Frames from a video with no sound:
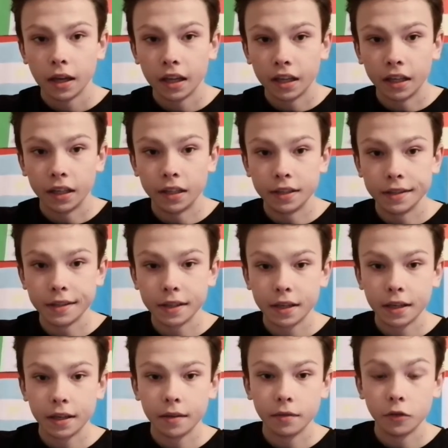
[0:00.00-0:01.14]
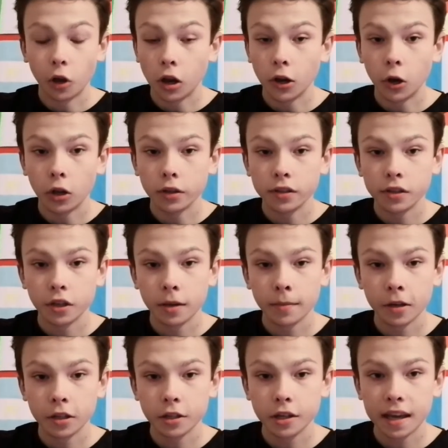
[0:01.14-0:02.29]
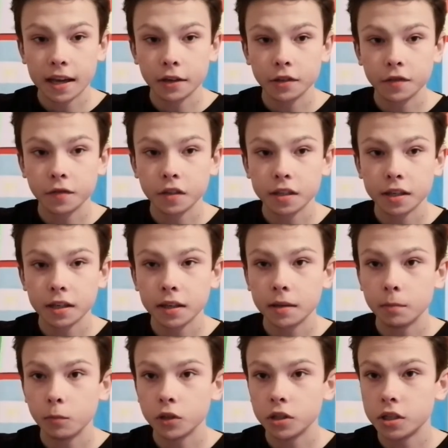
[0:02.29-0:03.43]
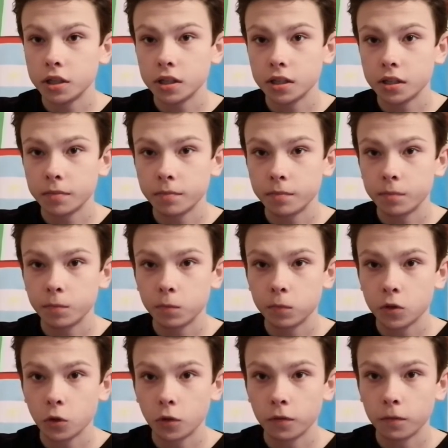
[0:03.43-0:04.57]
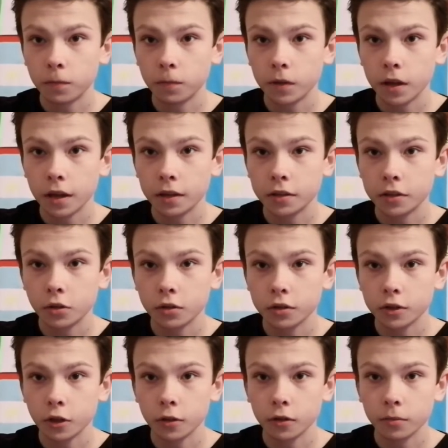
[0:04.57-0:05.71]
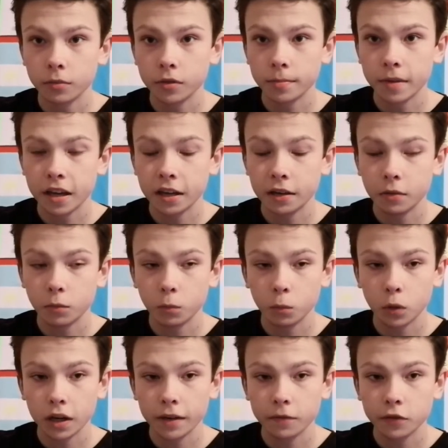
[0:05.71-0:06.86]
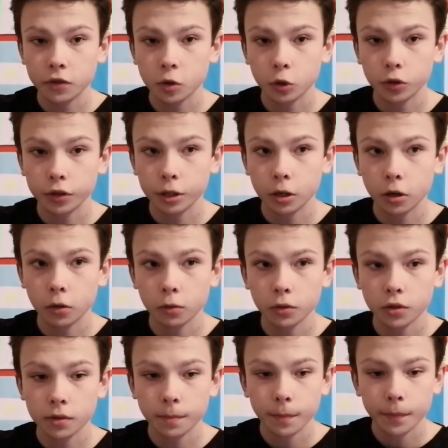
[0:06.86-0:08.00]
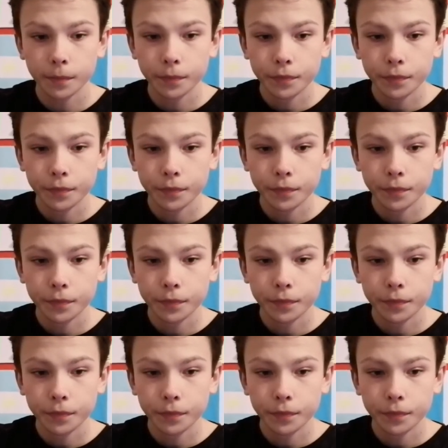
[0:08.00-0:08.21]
and not so much counter-attacking, which is sort of Tottenham's main way of scoring goals.